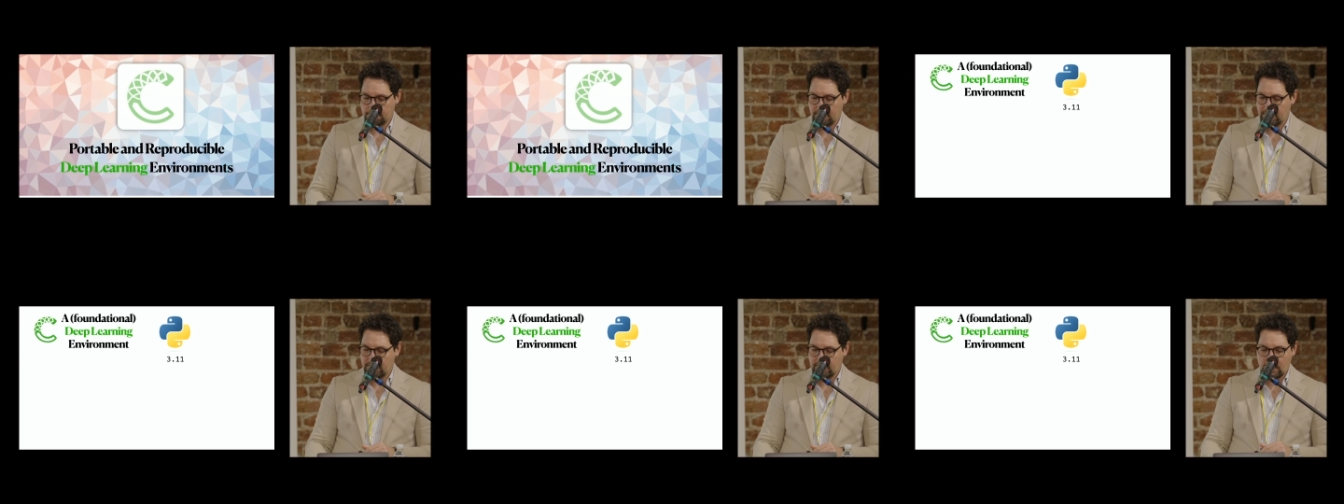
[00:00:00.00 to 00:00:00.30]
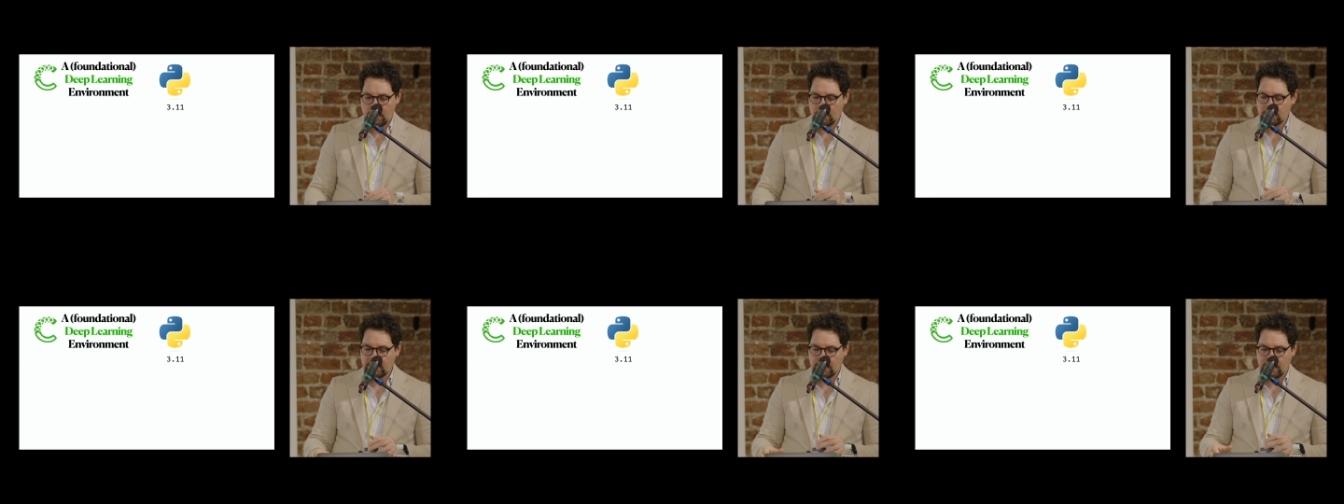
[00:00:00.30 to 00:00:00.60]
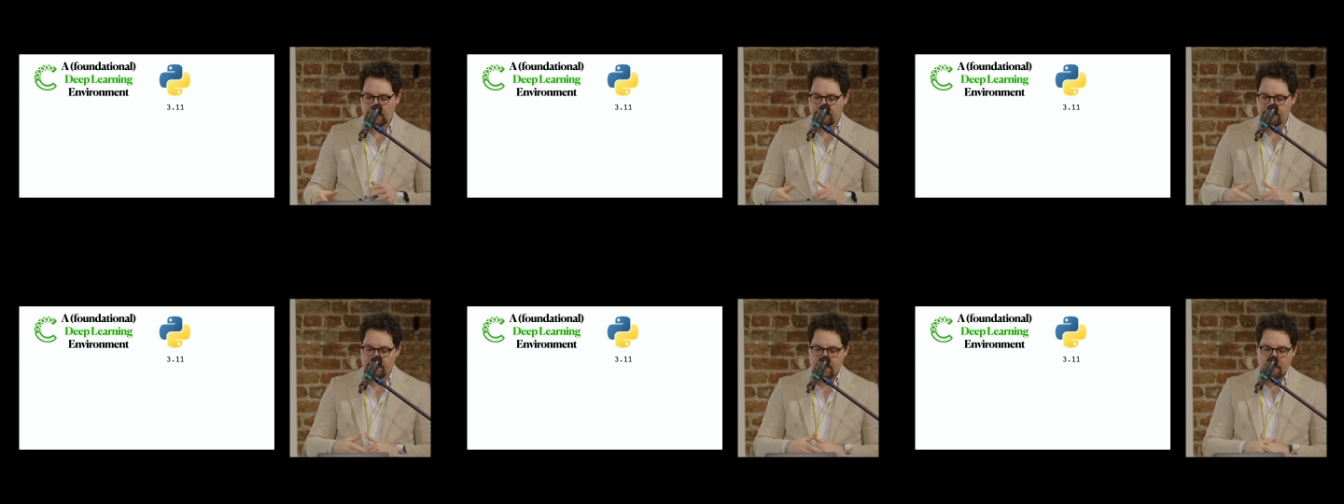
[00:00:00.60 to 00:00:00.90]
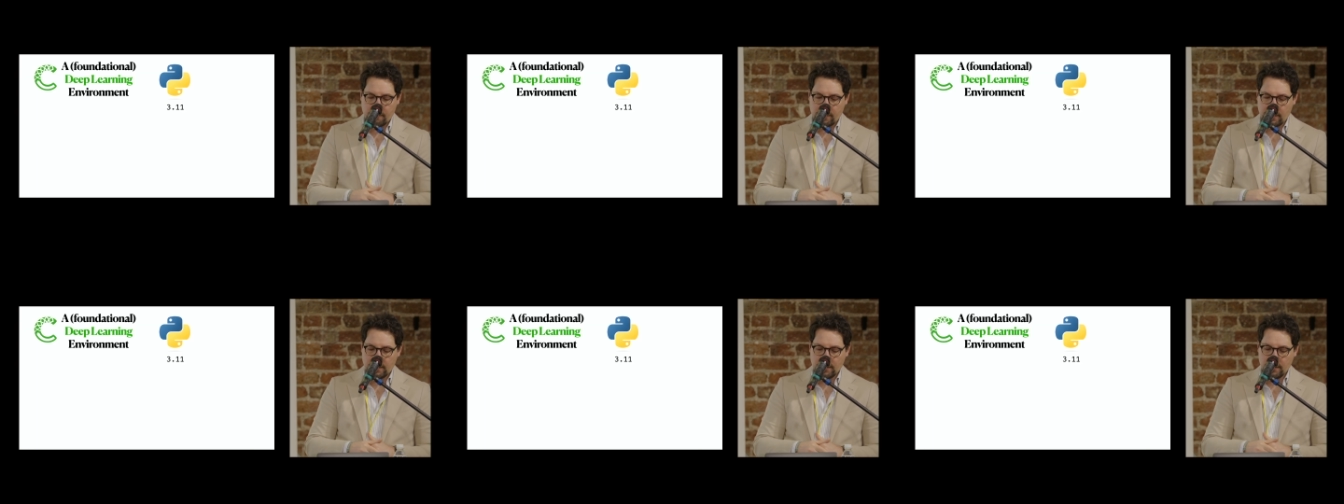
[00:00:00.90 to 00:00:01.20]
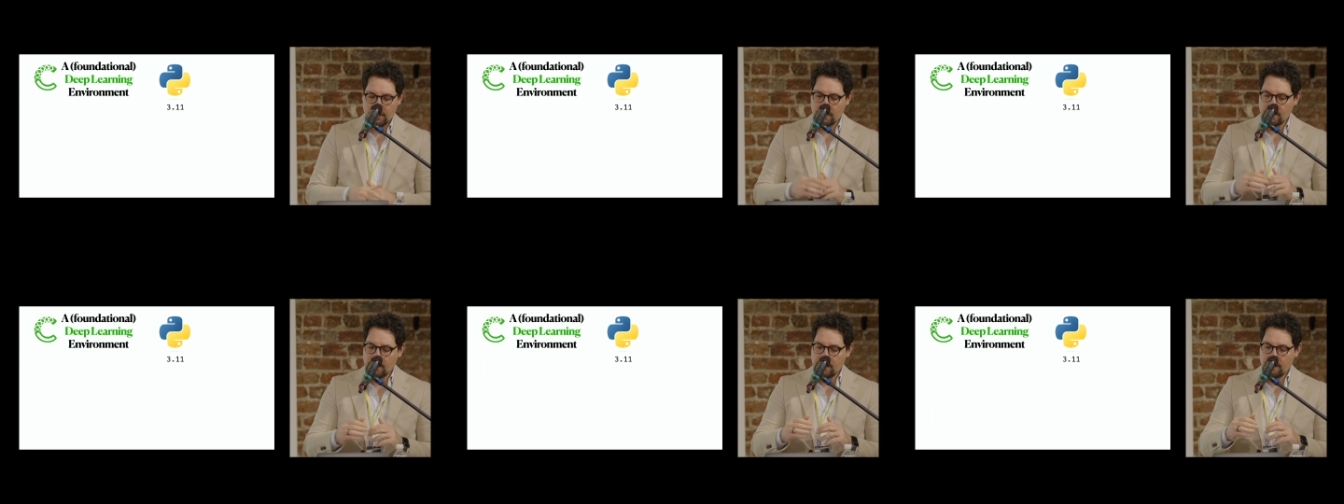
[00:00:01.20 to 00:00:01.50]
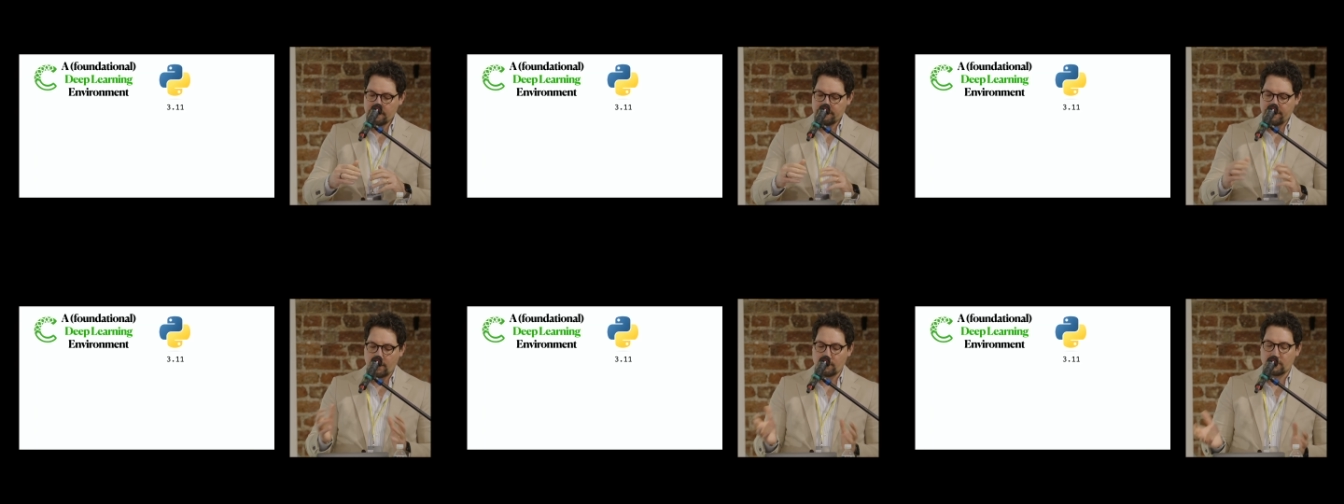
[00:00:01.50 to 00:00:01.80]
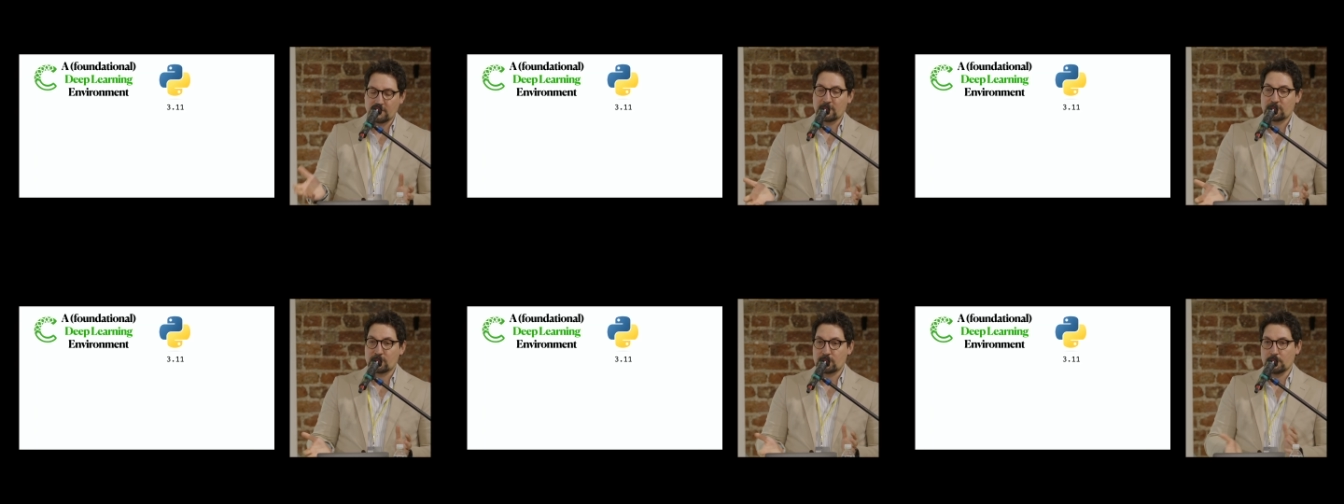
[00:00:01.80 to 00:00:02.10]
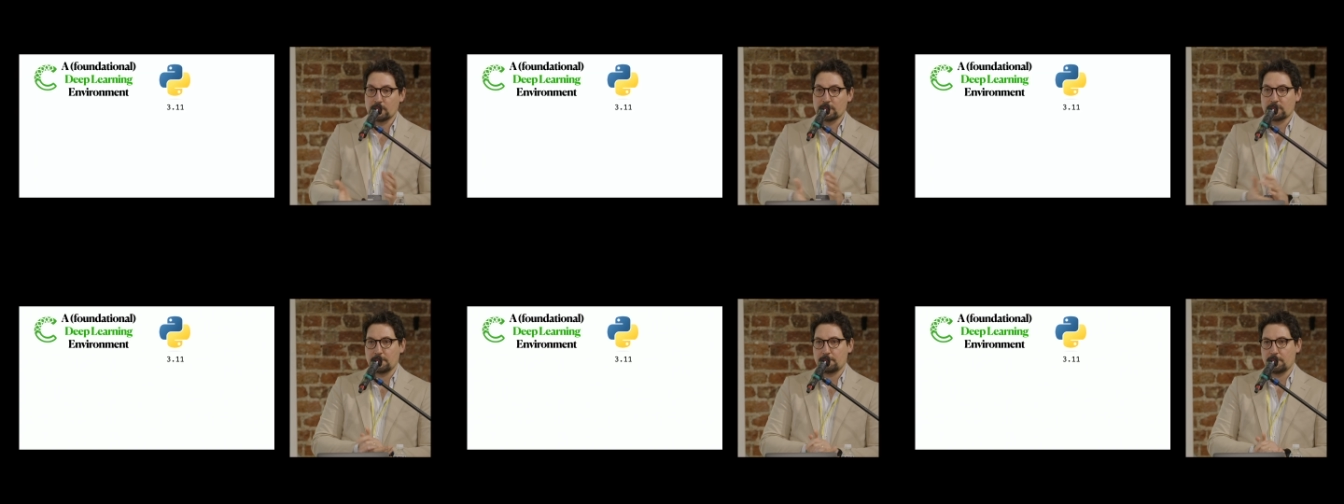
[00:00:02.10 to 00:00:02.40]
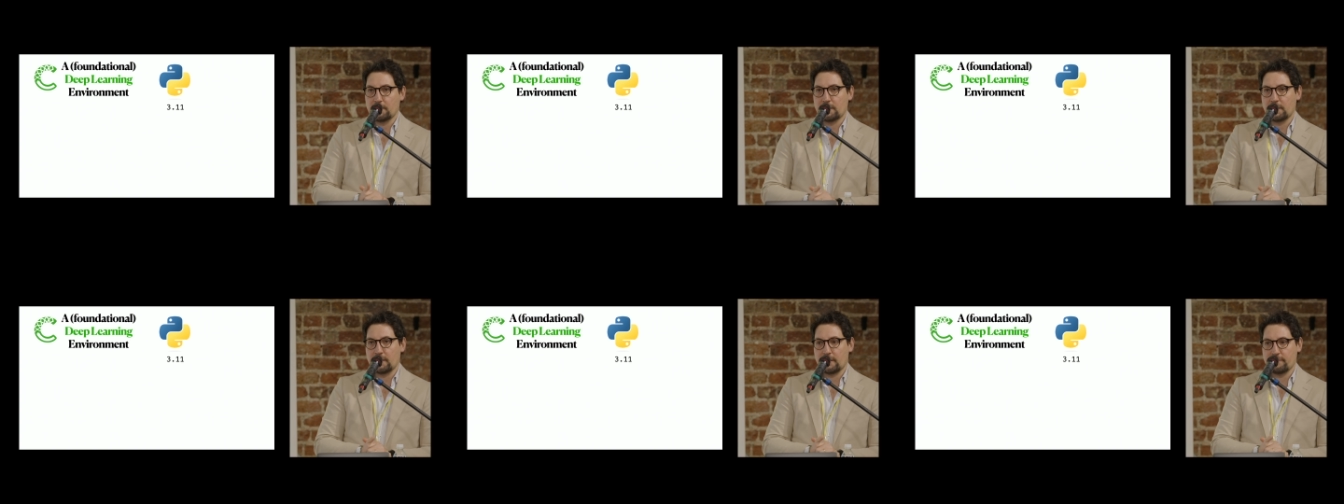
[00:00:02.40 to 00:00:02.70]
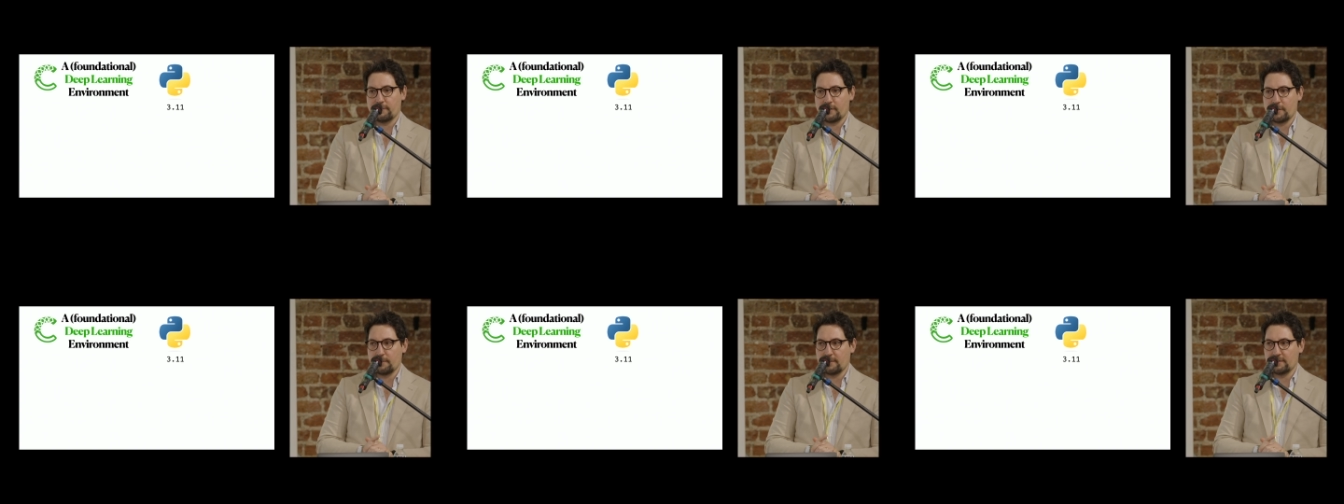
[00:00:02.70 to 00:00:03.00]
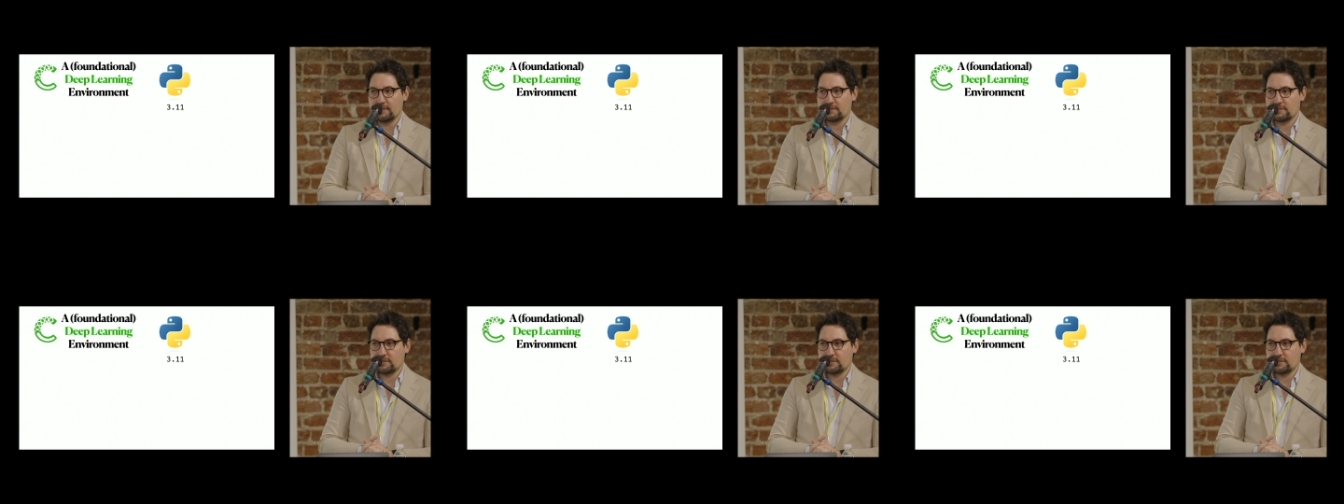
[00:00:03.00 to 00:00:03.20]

by using a very foundational deep learning environment.